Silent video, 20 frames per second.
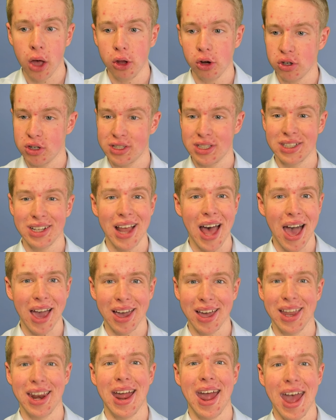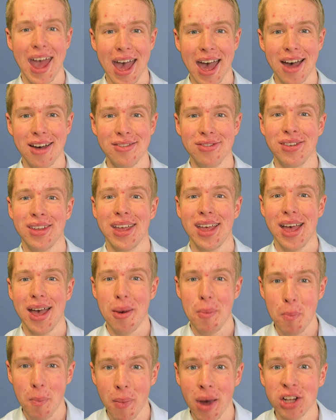You're just not going to have
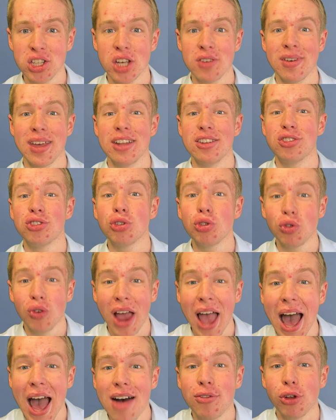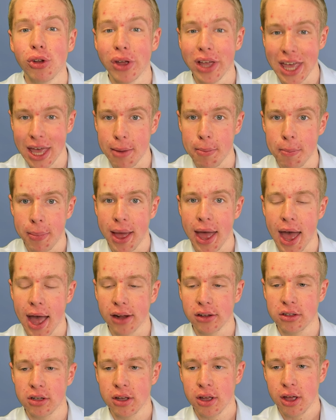much of a travel
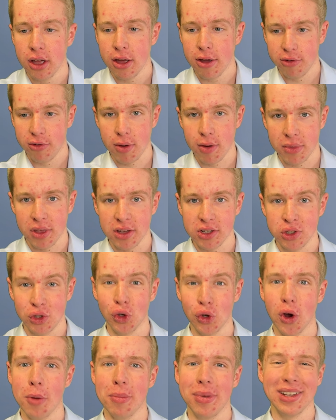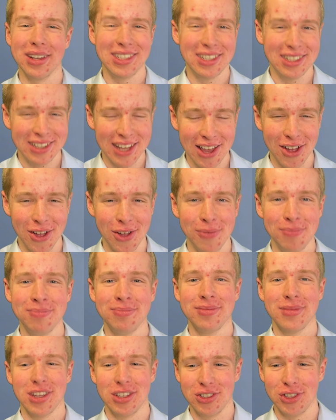impact from this storm, but still,
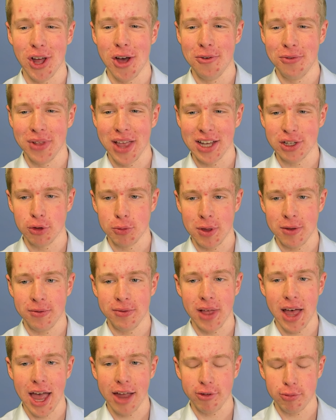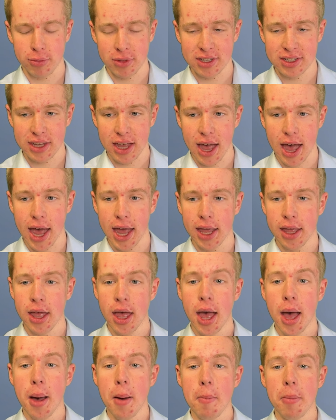snowflakes will be flying from the sky.
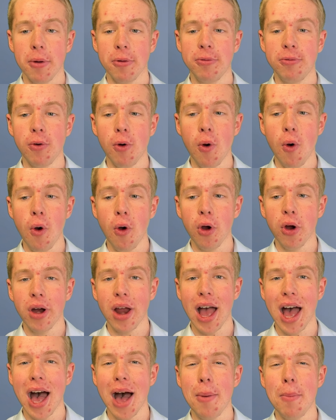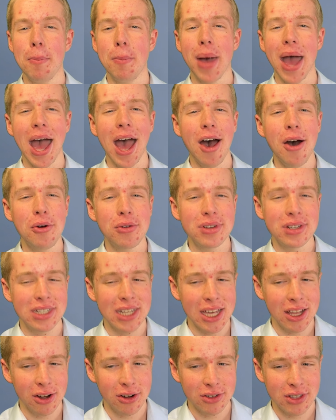Before about
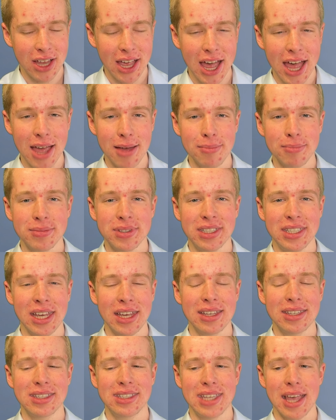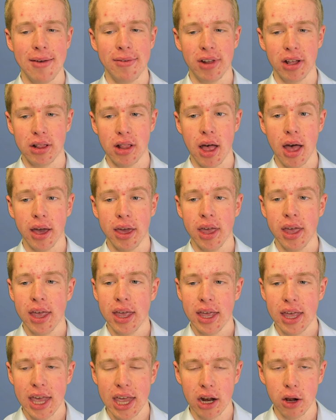dinner time, 6, 7 o'clock,
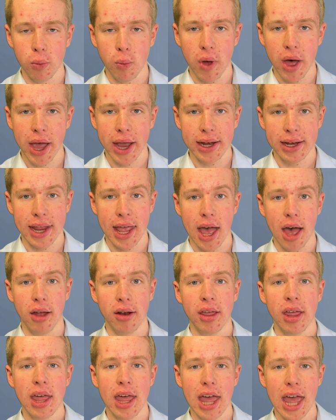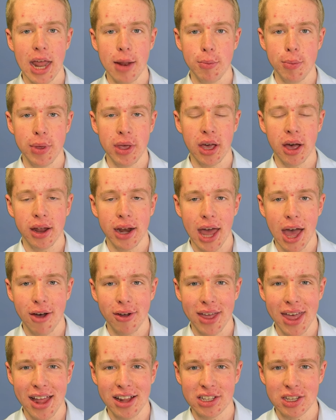it'll wind down and be on out
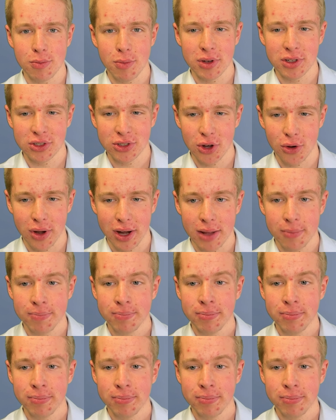into Missouri.